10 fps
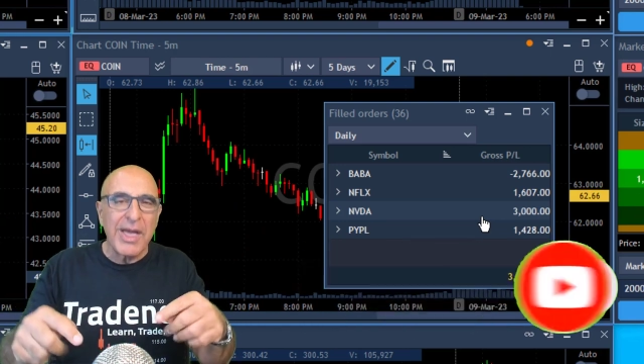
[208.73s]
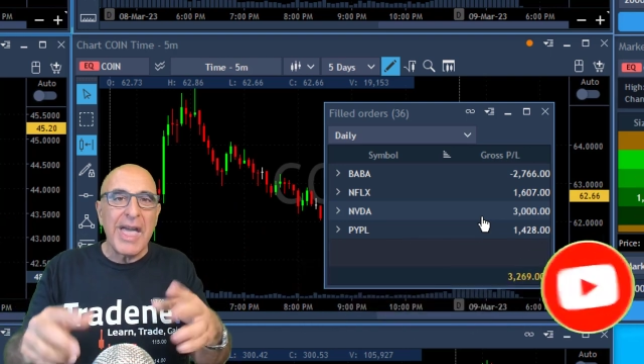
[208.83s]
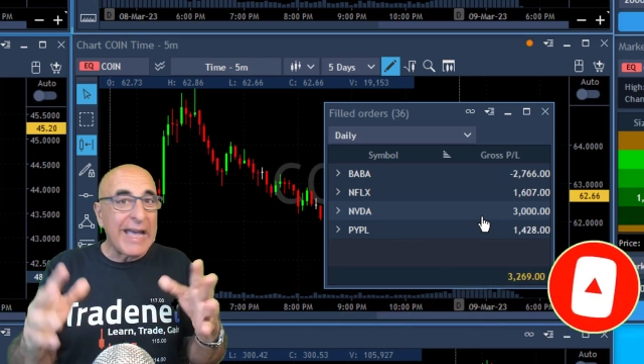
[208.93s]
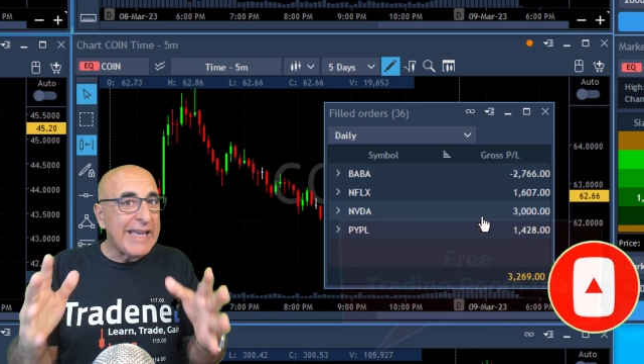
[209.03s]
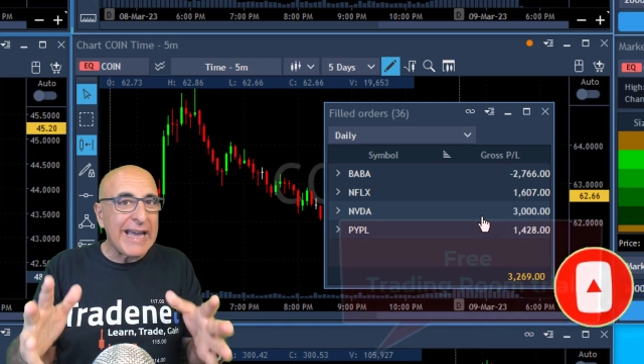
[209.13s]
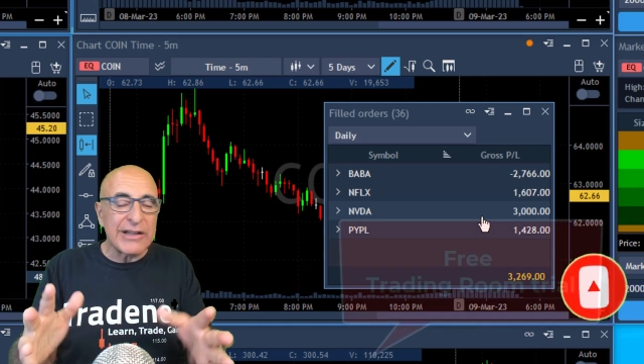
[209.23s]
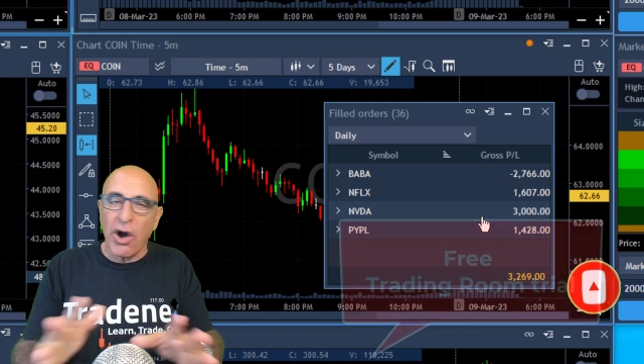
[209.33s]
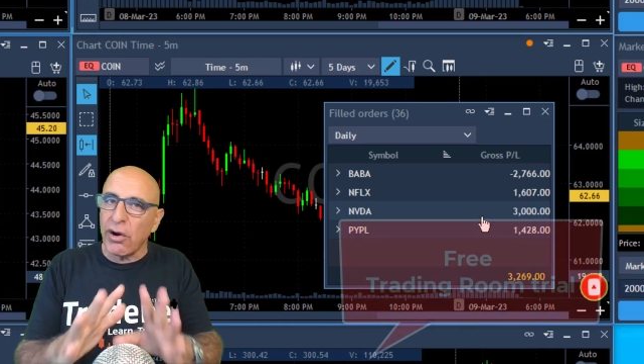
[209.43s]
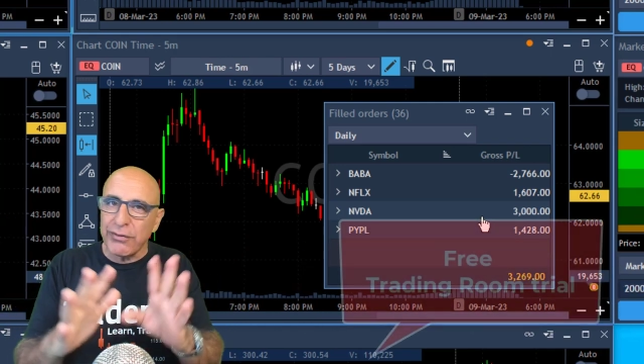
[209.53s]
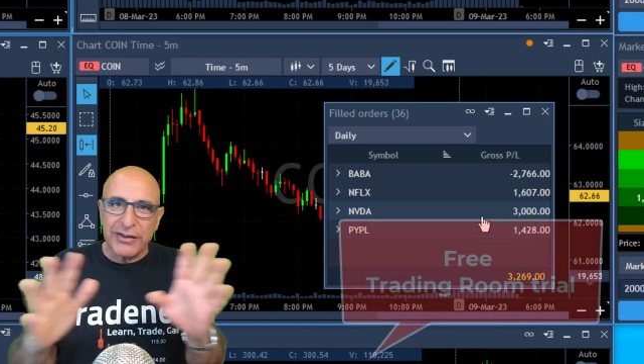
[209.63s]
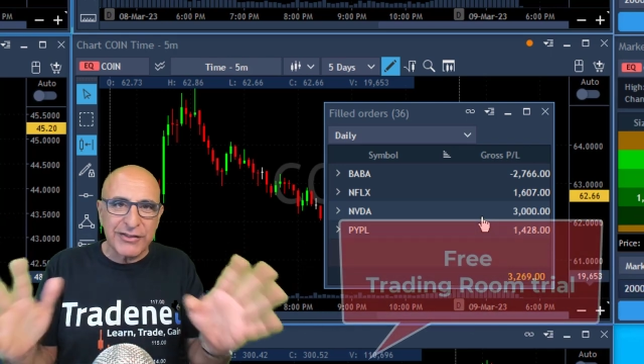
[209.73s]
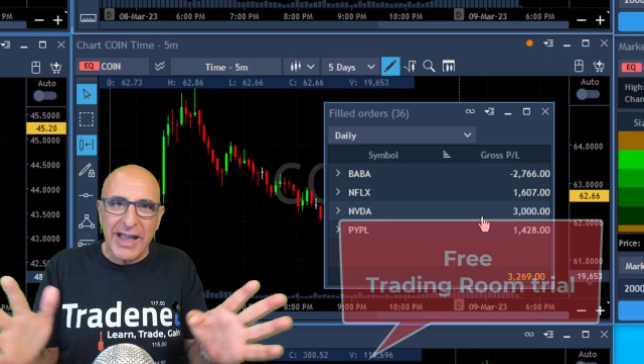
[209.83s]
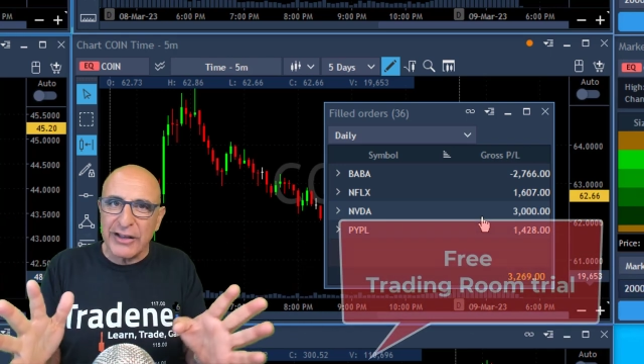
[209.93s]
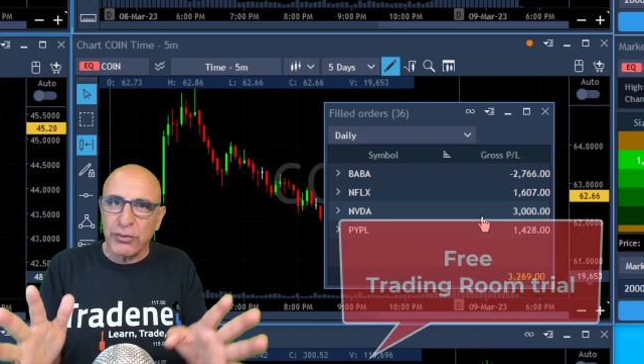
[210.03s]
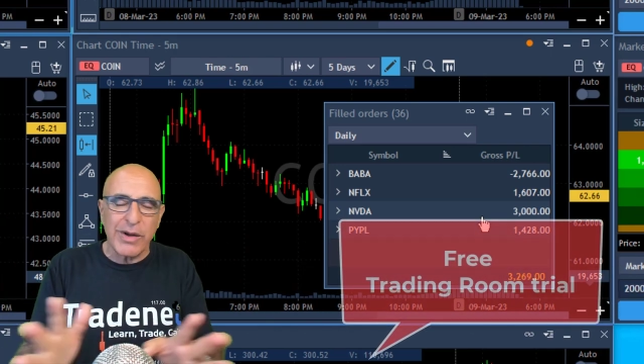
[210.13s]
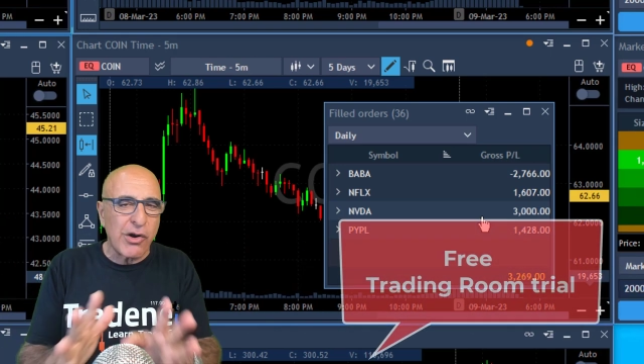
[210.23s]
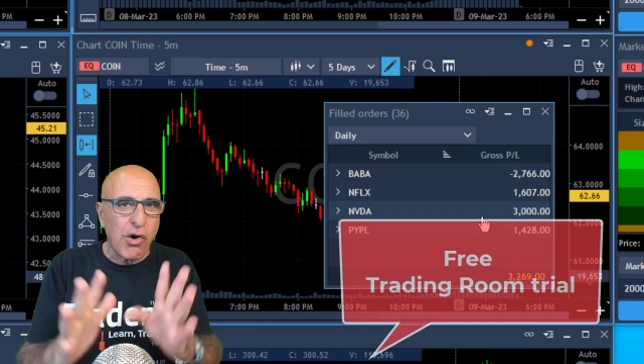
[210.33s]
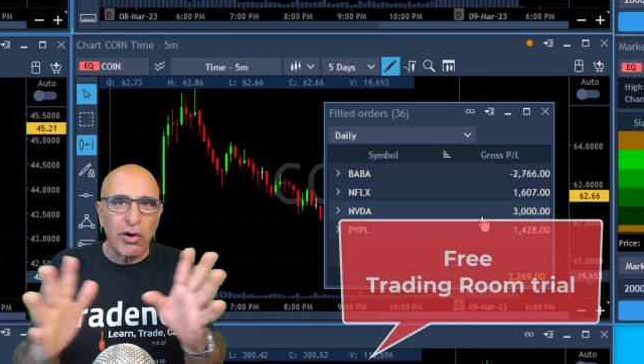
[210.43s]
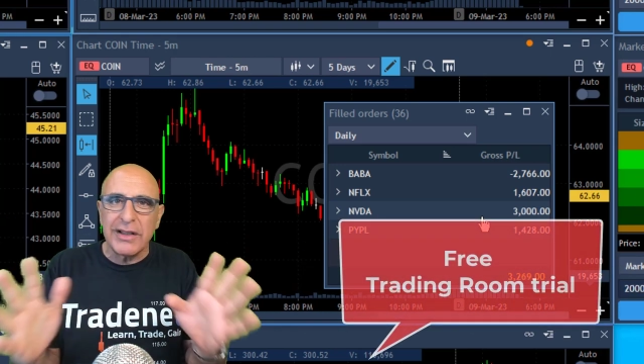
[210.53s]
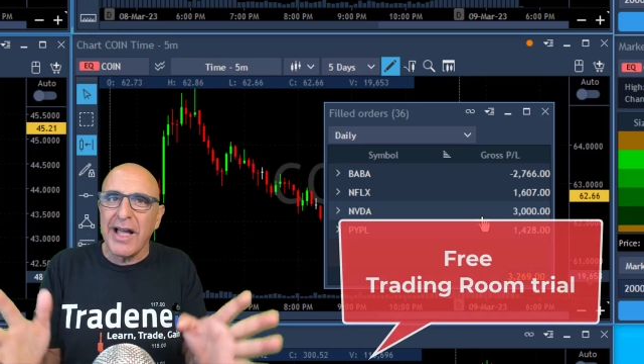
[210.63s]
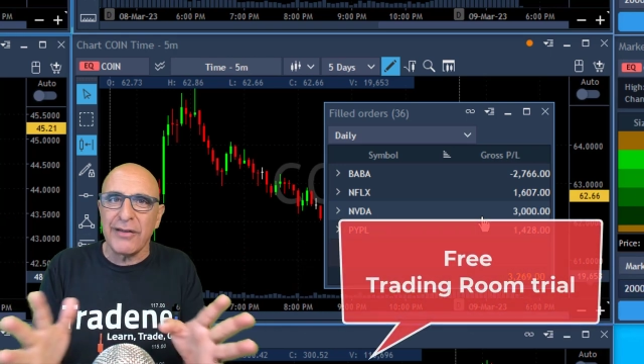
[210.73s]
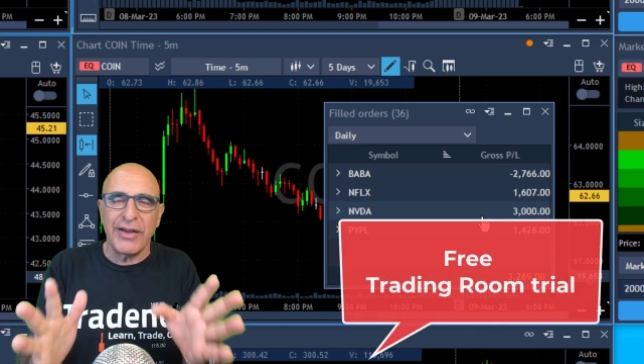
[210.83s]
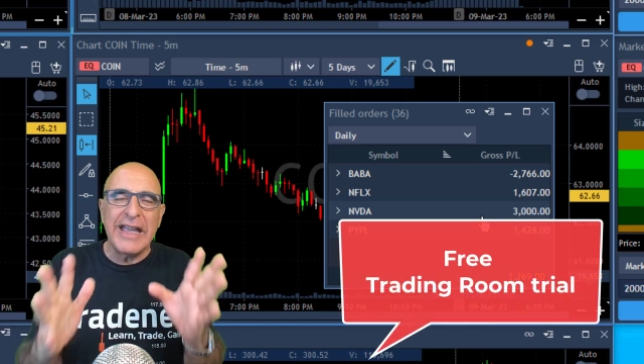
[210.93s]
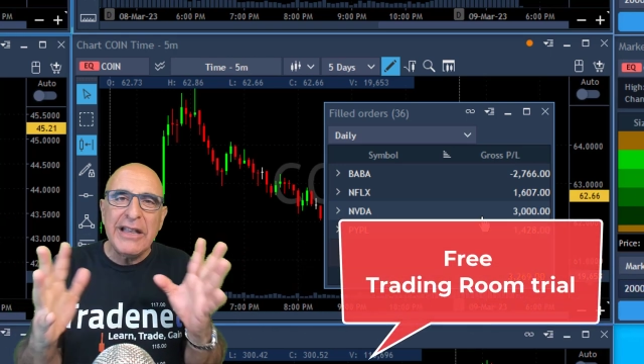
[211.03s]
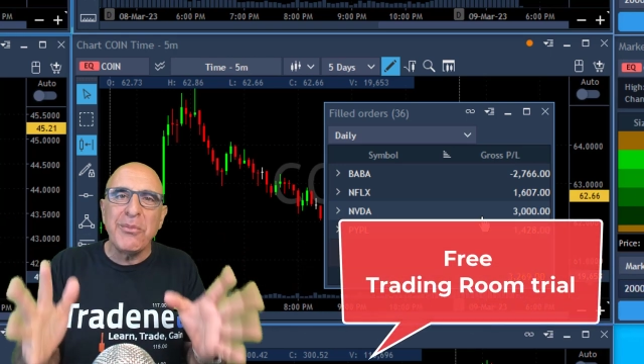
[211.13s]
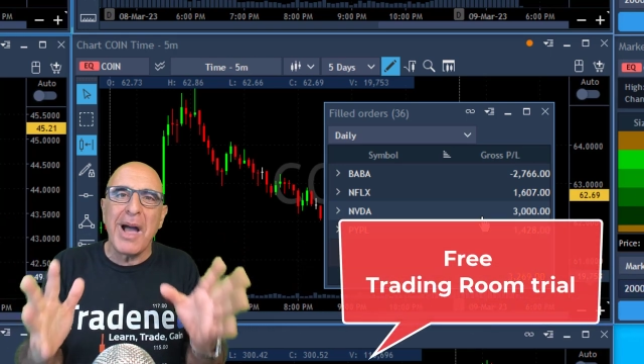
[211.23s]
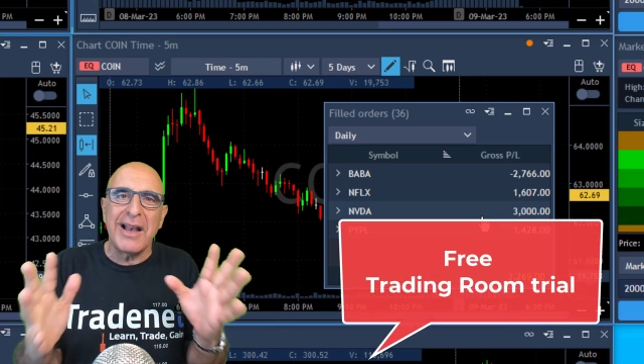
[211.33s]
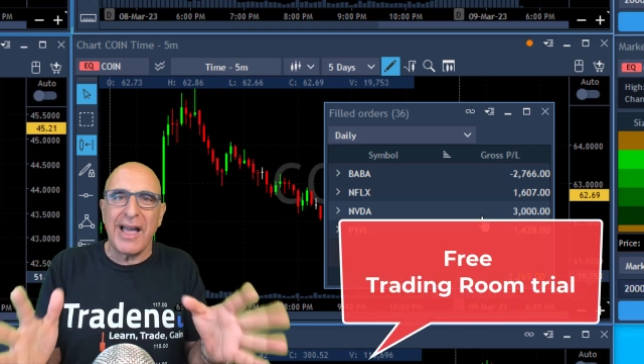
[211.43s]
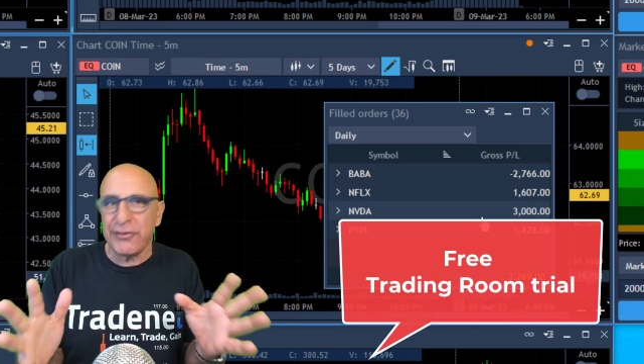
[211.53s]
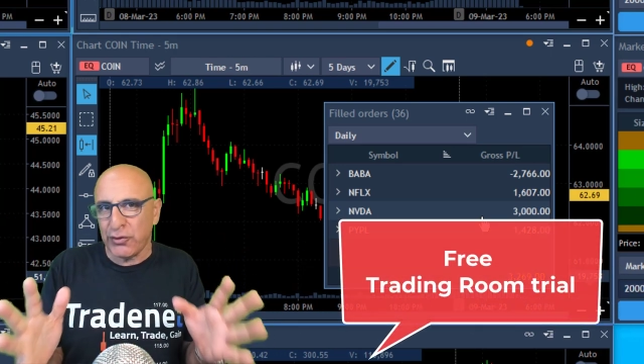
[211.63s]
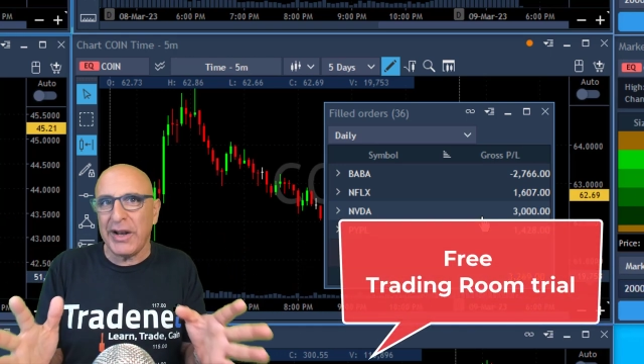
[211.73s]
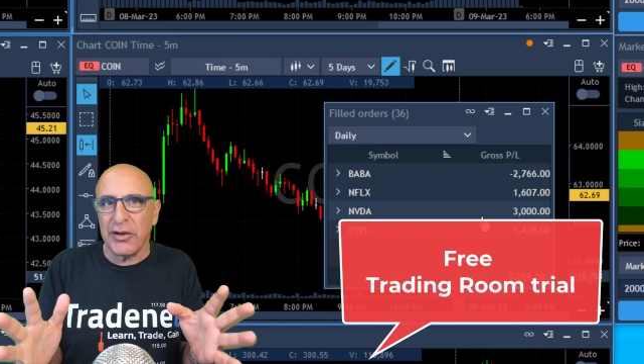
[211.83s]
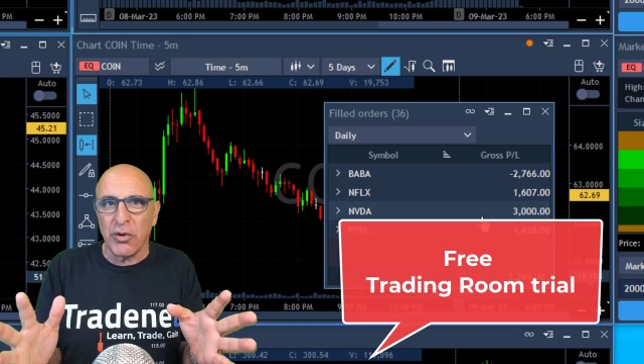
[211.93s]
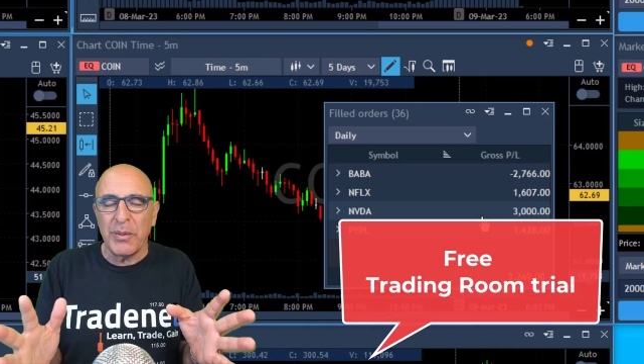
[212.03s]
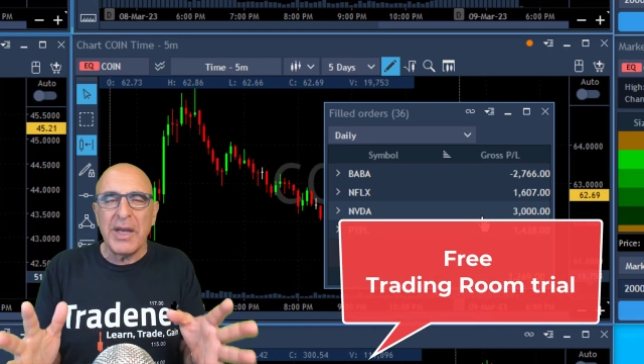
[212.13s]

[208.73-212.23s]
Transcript: Again, all of these trades were called live in my live trading room.